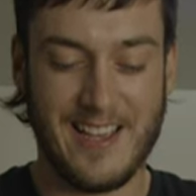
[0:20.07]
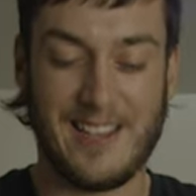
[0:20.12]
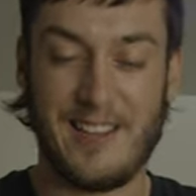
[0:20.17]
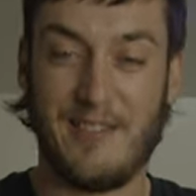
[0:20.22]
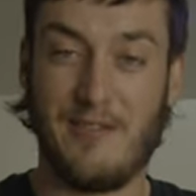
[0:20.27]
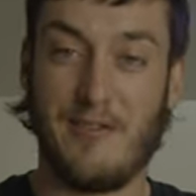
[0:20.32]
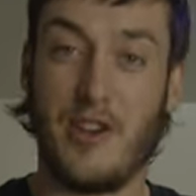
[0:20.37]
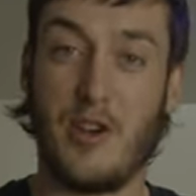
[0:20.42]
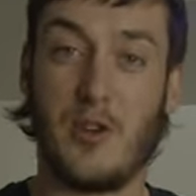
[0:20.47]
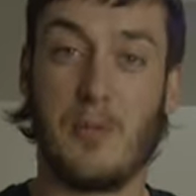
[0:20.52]

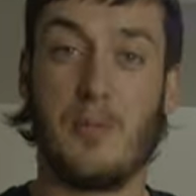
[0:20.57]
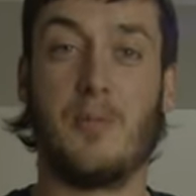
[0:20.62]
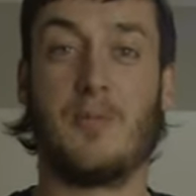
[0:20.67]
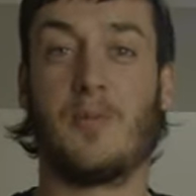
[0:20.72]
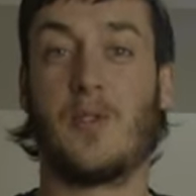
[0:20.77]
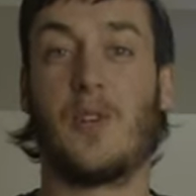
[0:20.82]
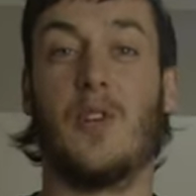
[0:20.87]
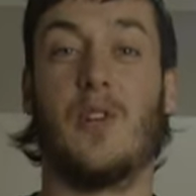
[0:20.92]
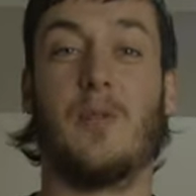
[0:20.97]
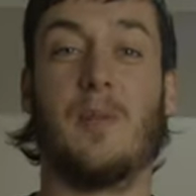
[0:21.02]
didn't feel
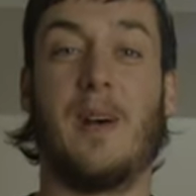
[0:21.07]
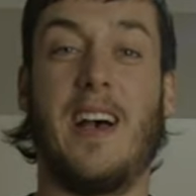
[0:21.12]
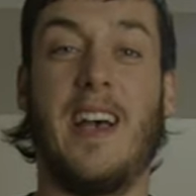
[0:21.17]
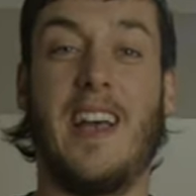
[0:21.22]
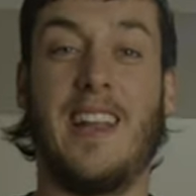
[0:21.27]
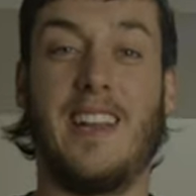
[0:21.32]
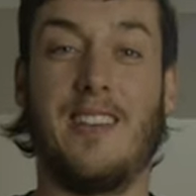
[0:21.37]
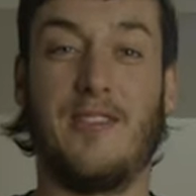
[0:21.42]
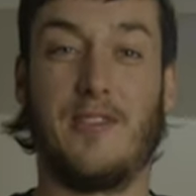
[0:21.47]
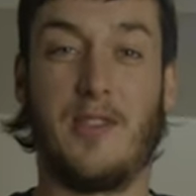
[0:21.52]
good
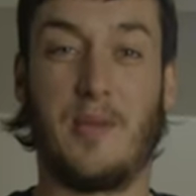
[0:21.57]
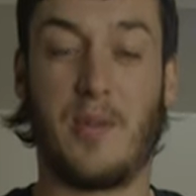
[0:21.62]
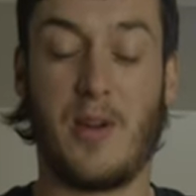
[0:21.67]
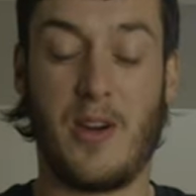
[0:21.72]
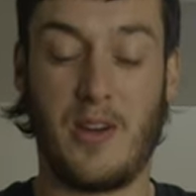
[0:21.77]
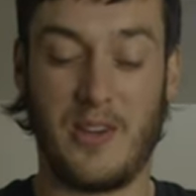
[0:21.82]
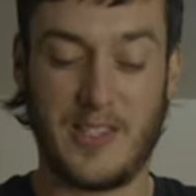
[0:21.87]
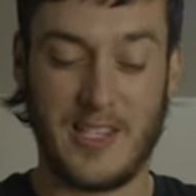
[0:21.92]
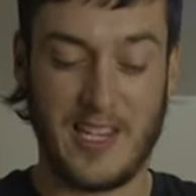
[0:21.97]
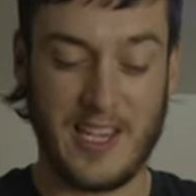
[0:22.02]
about any of the
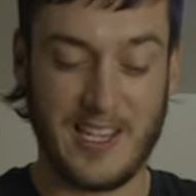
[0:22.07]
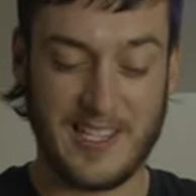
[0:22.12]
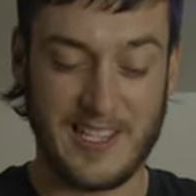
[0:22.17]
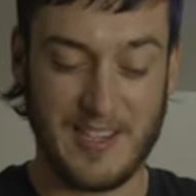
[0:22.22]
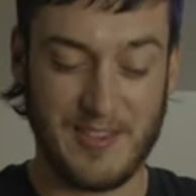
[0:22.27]
process.